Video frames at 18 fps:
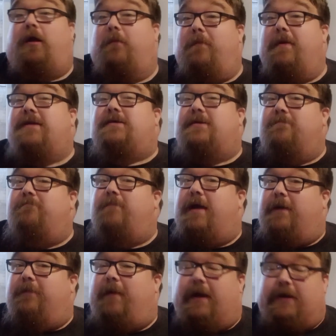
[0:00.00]
bit of
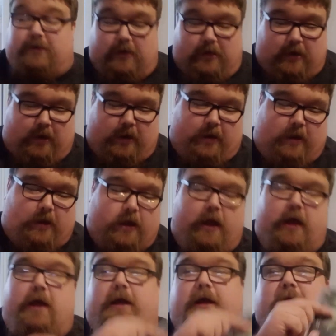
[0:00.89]
me, basically.
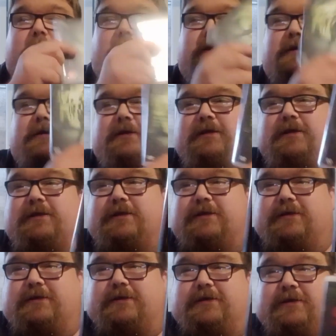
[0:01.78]

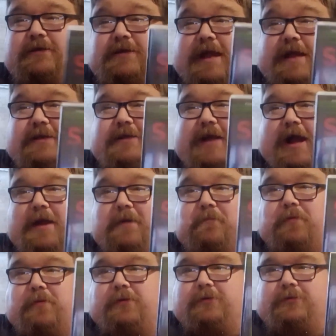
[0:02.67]
Sex tape!